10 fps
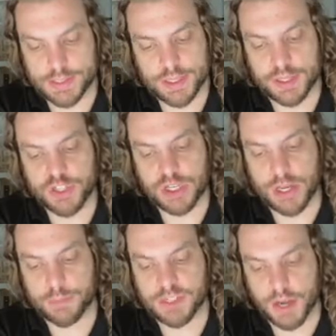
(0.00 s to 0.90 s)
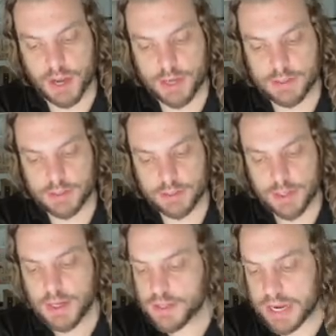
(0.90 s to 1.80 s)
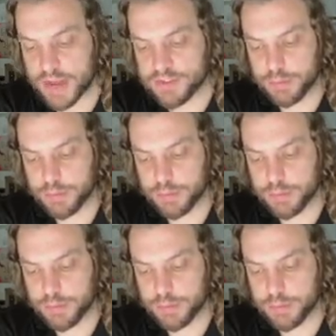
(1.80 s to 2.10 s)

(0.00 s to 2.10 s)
in the GM's guide. They had the